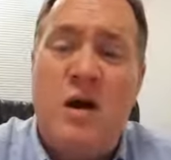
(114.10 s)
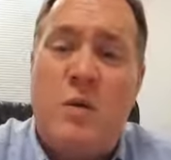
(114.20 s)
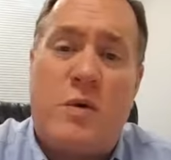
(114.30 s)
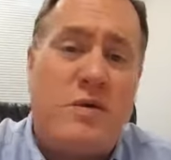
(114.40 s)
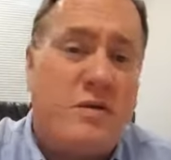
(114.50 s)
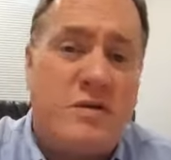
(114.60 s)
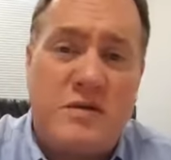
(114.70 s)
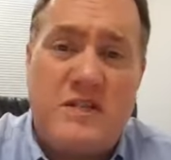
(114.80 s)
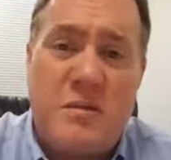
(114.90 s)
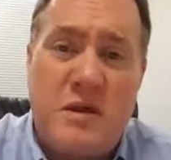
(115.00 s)
where
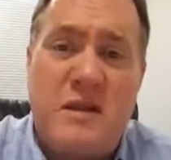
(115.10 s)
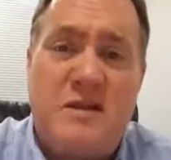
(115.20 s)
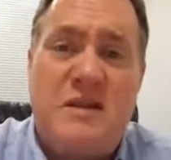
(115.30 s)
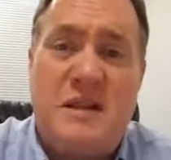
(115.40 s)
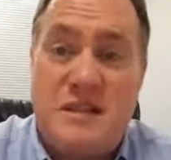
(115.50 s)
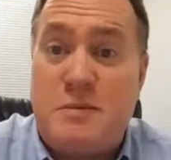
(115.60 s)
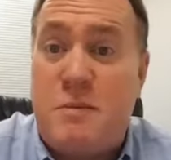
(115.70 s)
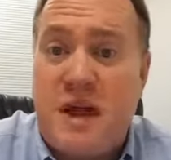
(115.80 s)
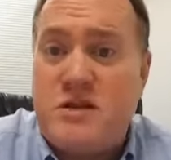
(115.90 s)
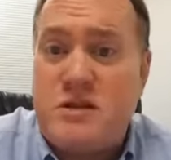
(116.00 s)
there's something that's
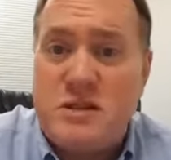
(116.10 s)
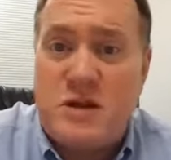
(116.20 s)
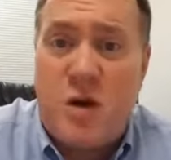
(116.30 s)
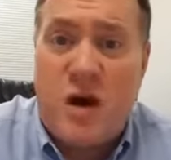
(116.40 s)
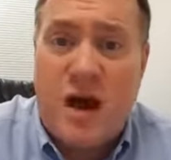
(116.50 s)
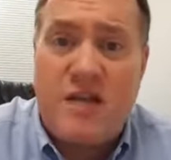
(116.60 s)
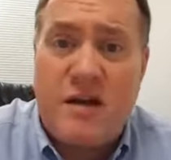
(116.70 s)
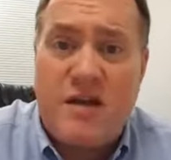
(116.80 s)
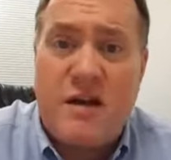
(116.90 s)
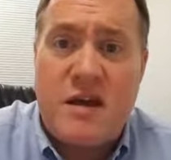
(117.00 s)
major that's going on
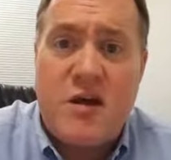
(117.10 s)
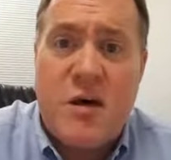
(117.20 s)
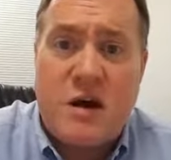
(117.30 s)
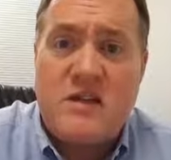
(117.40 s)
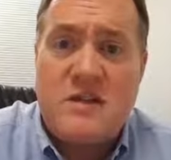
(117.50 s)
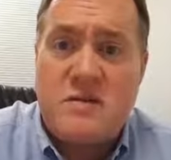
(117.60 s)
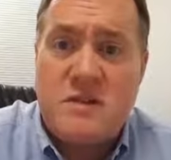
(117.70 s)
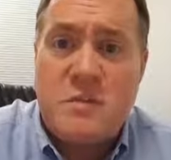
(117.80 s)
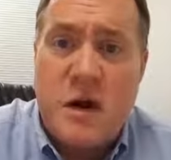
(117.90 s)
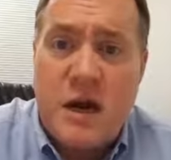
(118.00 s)
that can cost them
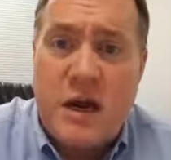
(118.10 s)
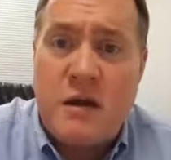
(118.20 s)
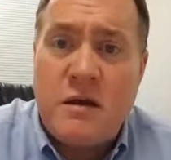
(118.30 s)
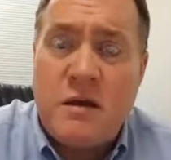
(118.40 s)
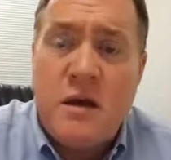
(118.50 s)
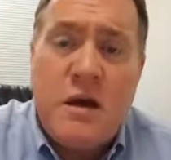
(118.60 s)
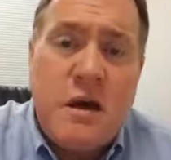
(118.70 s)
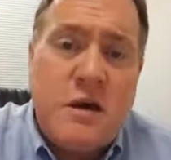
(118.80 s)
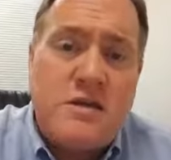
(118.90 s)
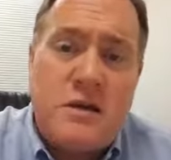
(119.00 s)
some money.
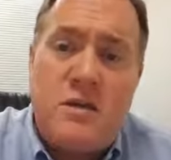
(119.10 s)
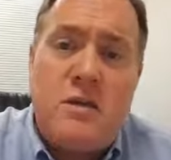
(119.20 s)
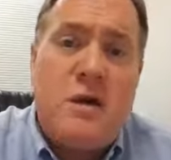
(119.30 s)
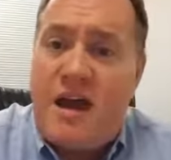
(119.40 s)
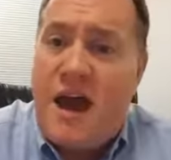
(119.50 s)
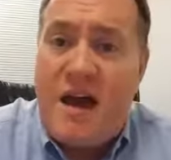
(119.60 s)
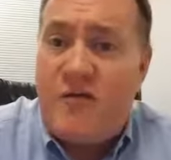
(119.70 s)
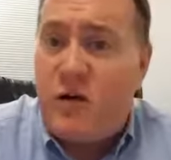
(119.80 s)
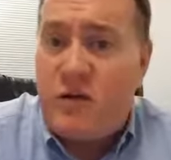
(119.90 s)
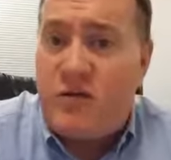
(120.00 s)
So they have
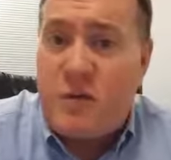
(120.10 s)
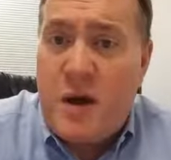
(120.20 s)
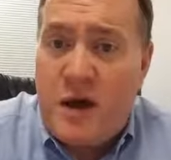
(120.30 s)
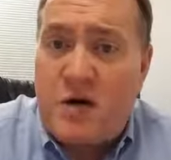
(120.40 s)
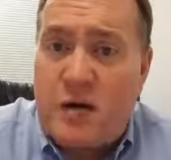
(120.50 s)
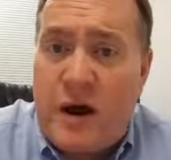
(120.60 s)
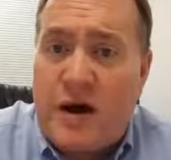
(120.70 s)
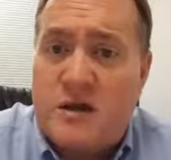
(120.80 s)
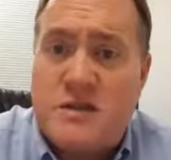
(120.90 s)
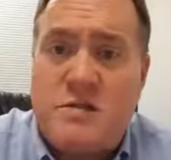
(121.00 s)
all of your medical
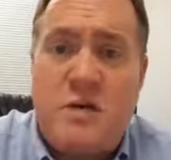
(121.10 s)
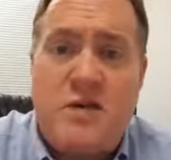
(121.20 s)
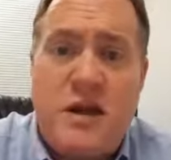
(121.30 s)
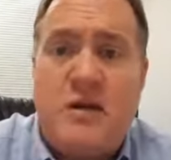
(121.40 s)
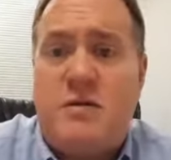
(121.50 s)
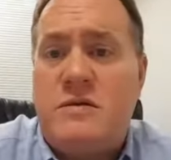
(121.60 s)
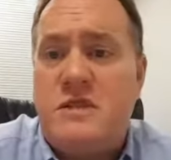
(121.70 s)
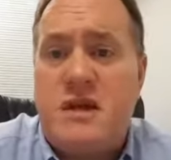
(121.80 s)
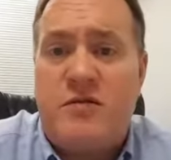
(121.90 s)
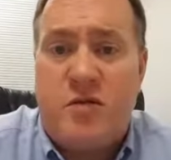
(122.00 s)
records, and what they do is
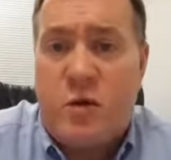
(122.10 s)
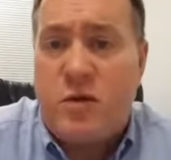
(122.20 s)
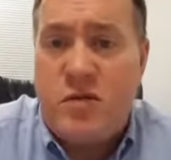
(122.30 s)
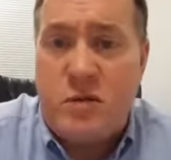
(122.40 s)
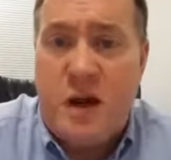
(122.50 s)
they forward them